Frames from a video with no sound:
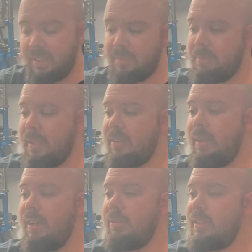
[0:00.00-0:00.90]
even played
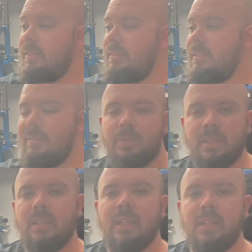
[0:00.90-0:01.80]
around with it and see what
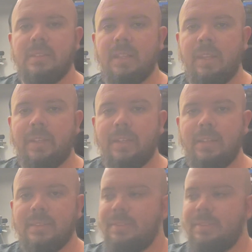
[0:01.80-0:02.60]
other guns